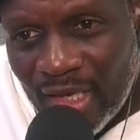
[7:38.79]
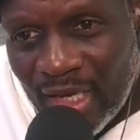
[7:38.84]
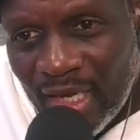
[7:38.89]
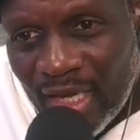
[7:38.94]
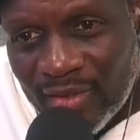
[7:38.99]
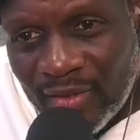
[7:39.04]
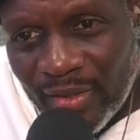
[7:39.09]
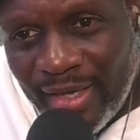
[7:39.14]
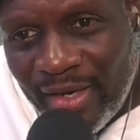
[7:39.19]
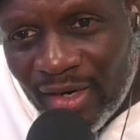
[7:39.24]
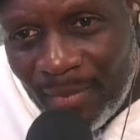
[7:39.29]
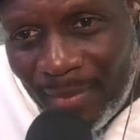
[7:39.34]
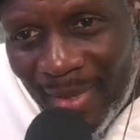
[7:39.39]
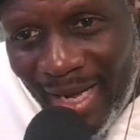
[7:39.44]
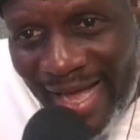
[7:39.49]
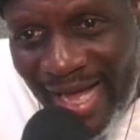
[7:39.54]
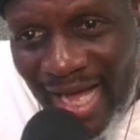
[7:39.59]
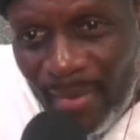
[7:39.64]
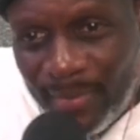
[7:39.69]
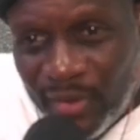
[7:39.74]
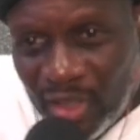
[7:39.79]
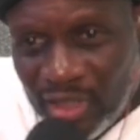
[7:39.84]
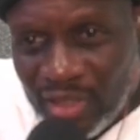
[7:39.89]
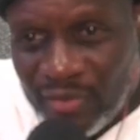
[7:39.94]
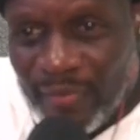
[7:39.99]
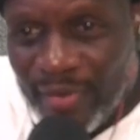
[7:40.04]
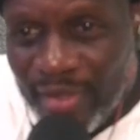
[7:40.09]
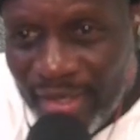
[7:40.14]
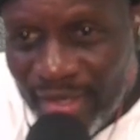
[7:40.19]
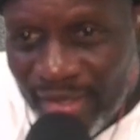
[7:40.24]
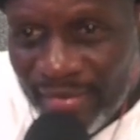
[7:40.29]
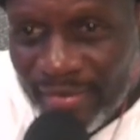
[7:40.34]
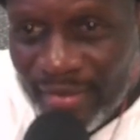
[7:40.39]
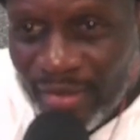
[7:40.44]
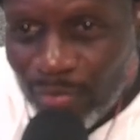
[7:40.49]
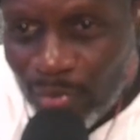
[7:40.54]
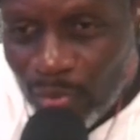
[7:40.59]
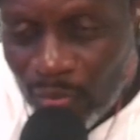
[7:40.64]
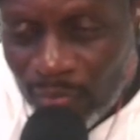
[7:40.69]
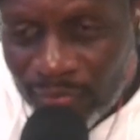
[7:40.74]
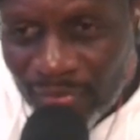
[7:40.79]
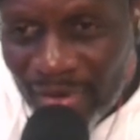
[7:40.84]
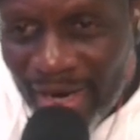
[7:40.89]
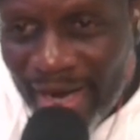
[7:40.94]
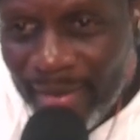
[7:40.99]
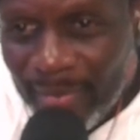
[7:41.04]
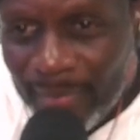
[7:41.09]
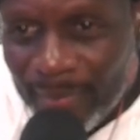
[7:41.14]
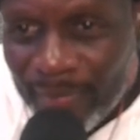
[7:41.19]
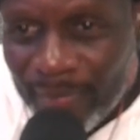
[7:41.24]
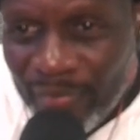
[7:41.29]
So here are my options for the roof, right?